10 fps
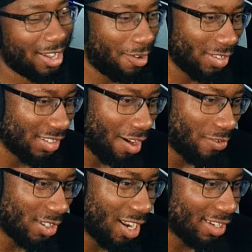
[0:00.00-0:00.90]
I was I
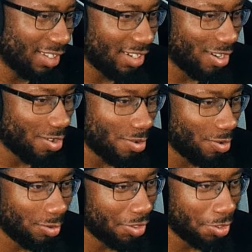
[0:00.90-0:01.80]
was locked in the
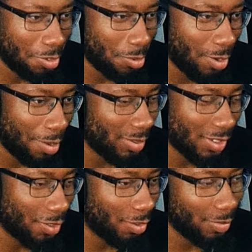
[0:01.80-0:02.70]
whole the whole episode,